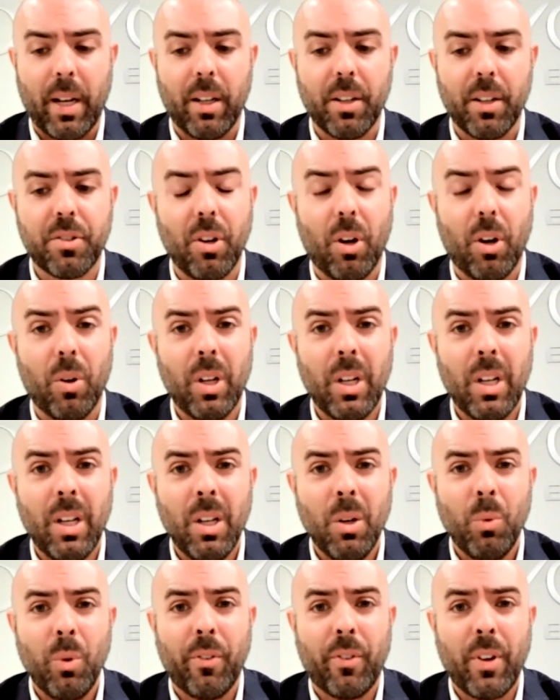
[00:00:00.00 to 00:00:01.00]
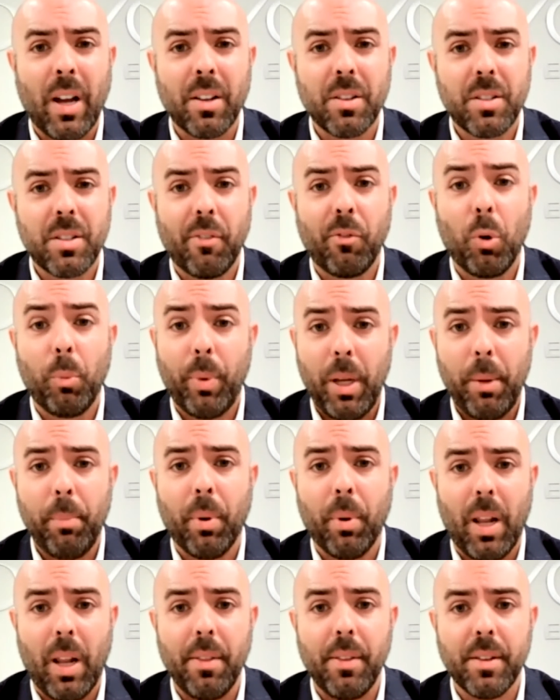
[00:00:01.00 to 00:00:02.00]
analyst. So we've got several
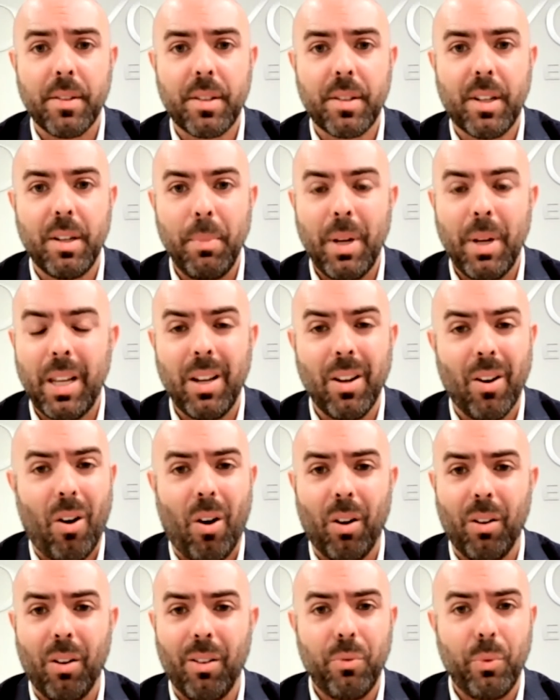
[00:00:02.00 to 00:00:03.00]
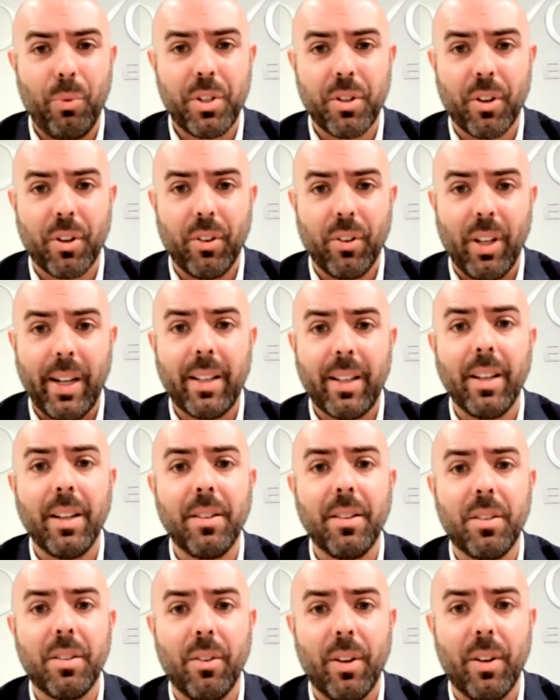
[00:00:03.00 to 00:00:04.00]
people on this committee, all of which are linked
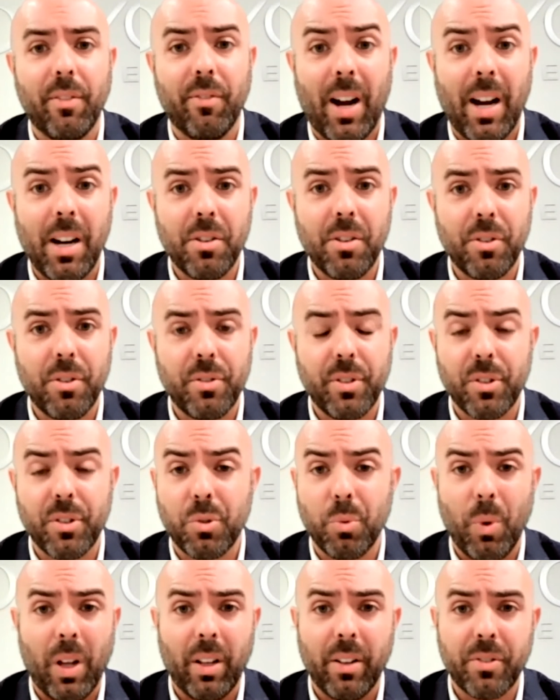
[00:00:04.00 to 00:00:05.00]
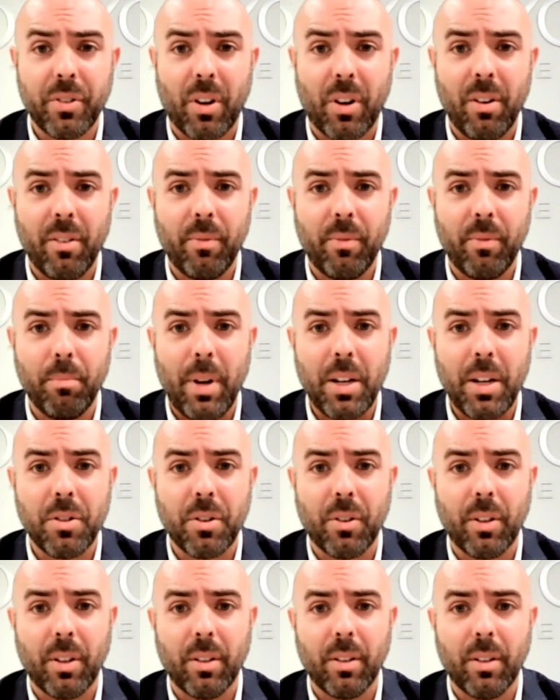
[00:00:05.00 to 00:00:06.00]
into advisors as well as our
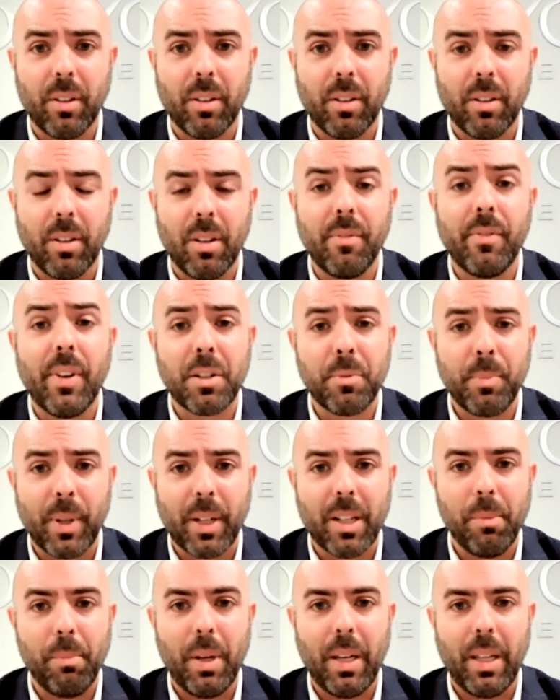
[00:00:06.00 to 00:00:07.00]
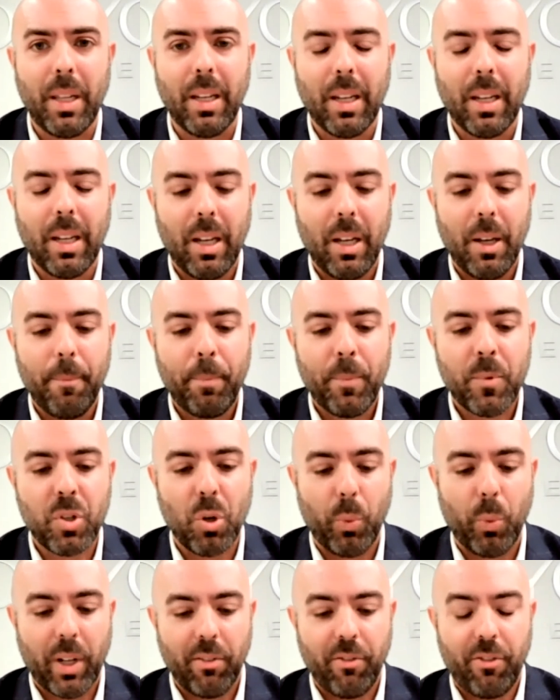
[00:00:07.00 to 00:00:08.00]
major investment committee. So
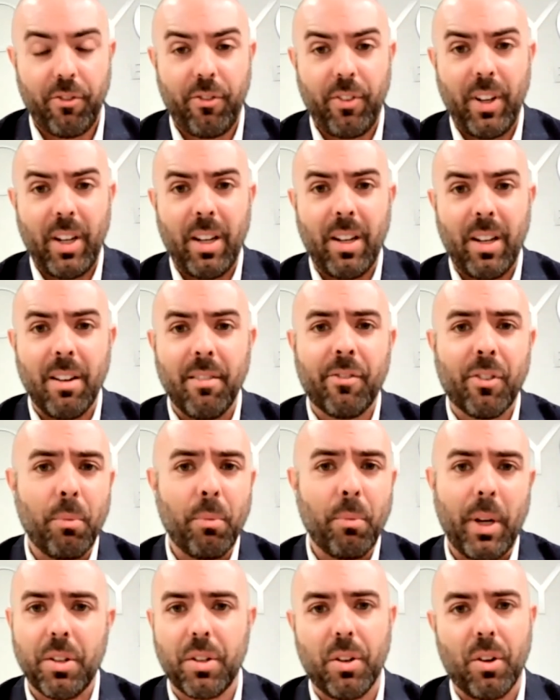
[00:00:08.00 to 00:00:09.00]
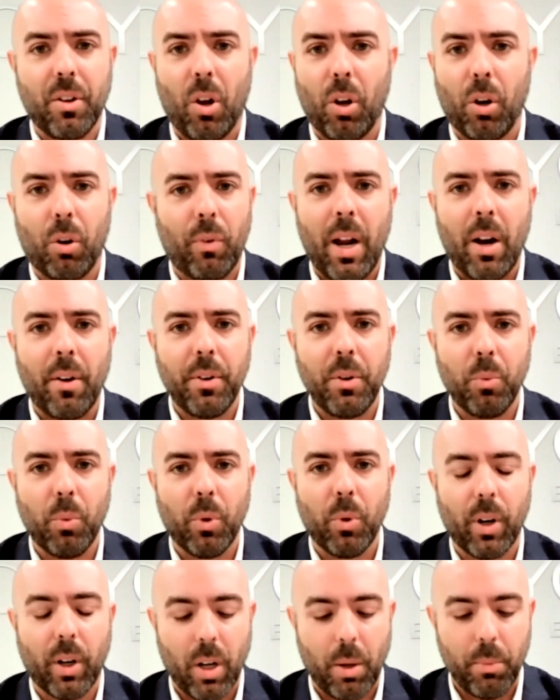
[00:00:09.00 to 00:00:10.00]
we can feed information all around and
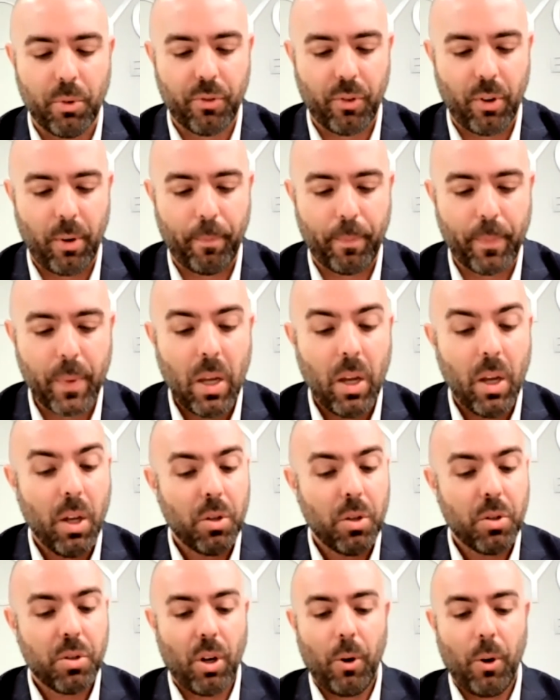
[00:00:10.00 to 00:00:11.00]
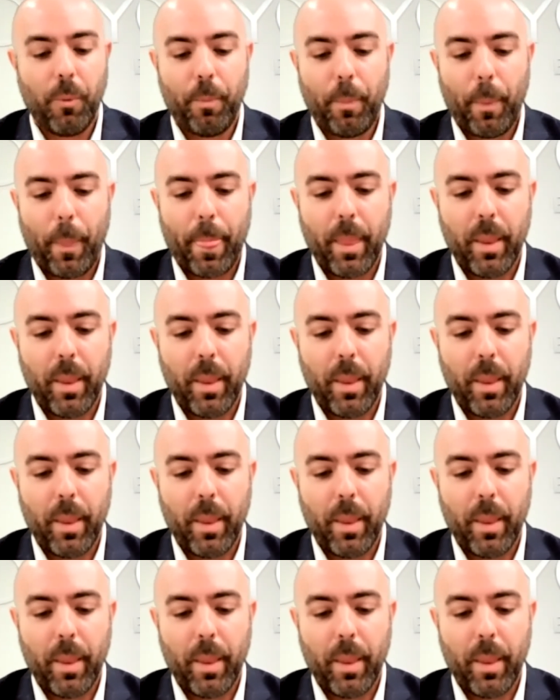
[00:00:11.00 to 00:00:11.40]
where it comes from. So,